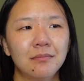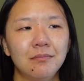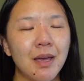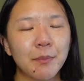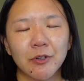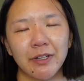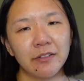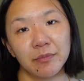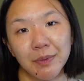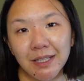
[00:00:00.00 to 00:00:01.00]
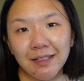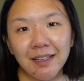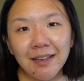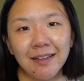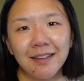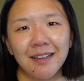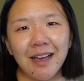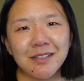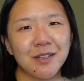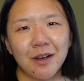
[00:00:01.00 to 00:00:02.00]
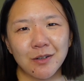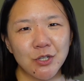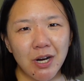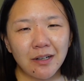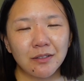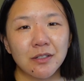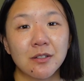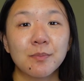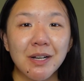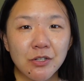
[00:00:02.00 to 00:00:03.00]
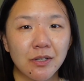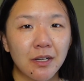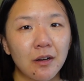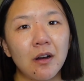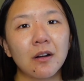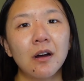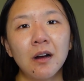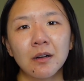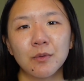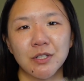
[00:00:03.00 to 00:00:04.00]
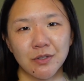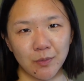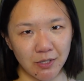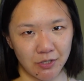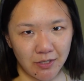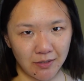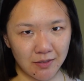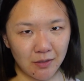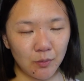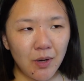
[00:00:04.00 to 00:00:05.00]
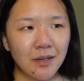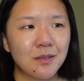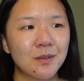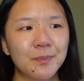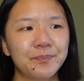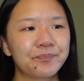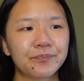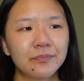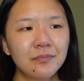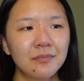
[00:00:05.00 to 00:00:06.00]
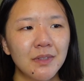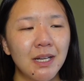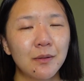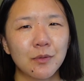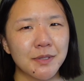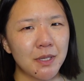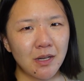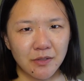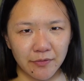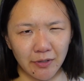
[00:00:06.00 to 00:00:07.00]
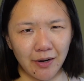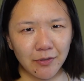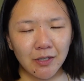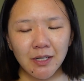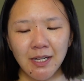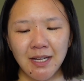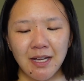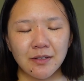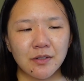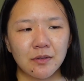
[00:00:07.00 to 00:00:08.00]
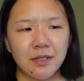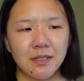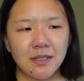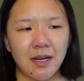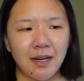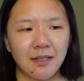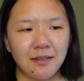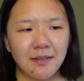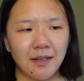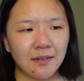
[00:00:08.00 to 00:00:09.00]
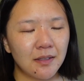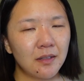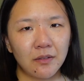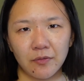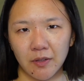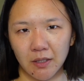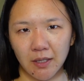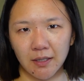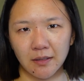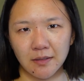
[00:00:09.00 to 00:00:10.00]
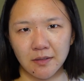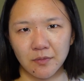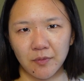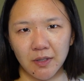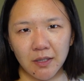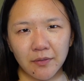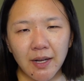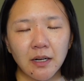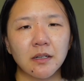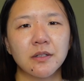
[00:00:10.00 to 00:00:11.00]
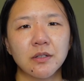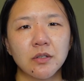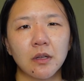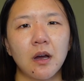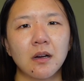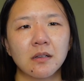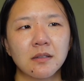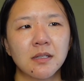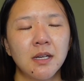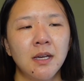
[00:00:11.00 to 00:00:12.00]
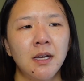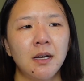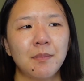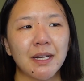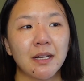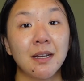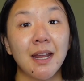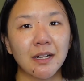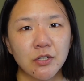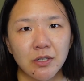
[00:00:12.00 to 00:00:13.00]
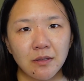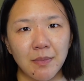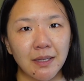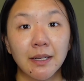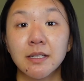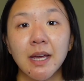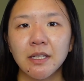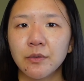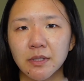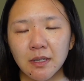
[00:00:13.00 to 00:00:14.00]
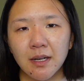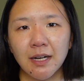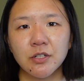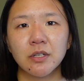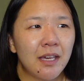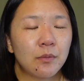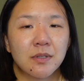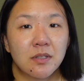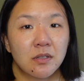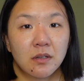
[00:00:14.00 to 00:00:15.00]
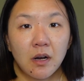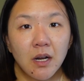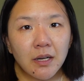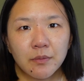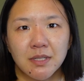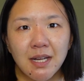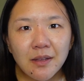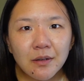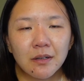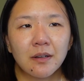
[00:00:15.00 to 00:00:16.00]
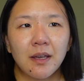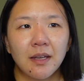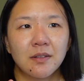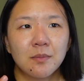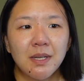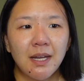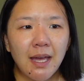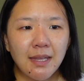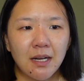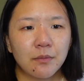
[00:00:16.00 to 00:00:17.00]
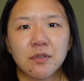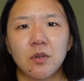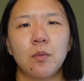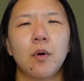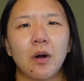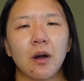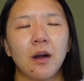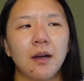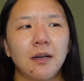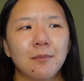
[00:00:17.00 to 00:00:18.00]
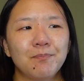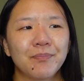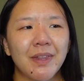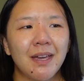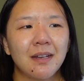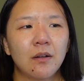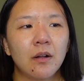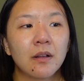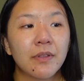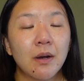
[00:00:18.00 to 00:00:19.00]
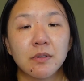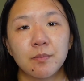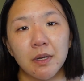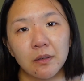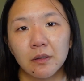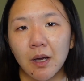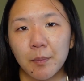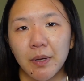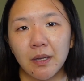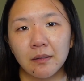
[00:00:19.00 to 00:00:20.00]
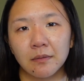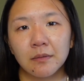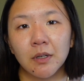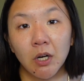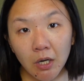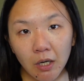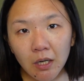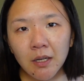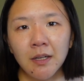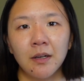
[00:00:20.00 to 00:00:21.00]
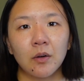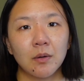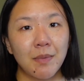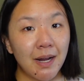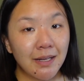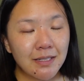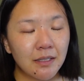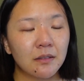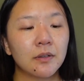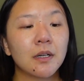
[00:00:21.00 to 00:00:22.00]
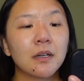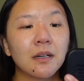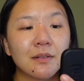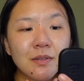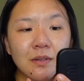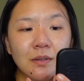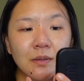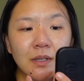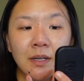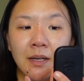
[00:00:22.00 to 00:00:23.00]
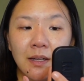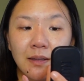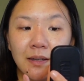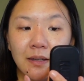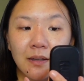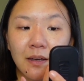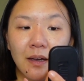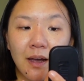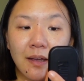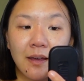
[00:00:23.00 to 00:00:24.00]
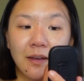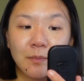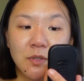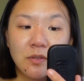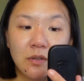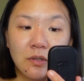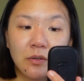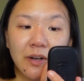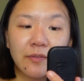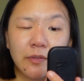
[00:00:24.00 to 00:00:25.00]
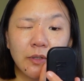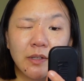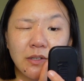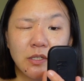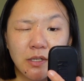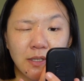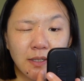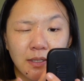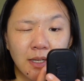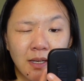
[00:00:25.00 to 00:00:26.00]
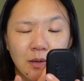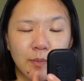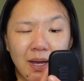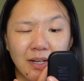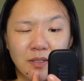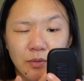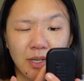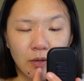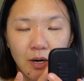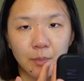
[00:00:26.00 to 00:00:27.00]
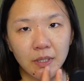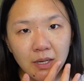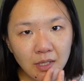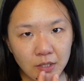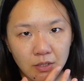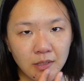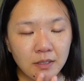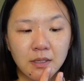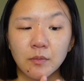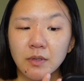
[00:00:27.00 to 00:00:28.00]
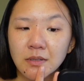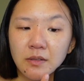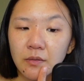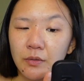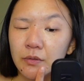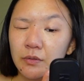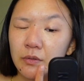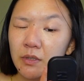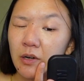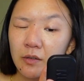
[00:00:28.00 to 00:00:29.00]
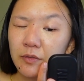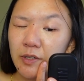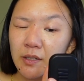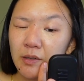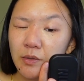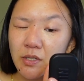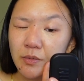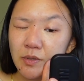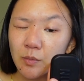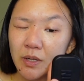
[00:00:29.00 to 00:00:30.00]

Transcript: memory of me as a young child, especially in Hong Kong, which is where she still was lost forever. And so this identity feeling, this feeling of heritage lost, my connection, my like tenuous connection, it was just gone. It was tethered to me and then it was no more. And all of that was bundled up in her, or my idea of her. And so like, I am so grateful that she passed without complications. It wasn't through COVID. She was